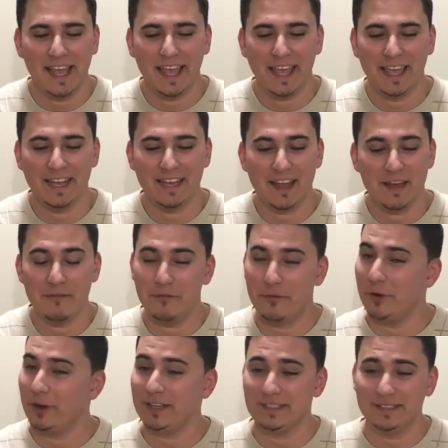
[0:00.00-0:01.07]
And I'm
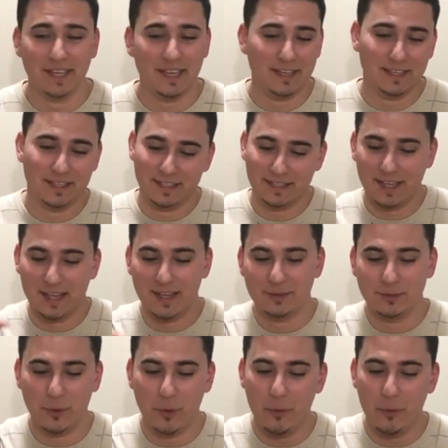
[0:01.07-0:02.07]
very excited to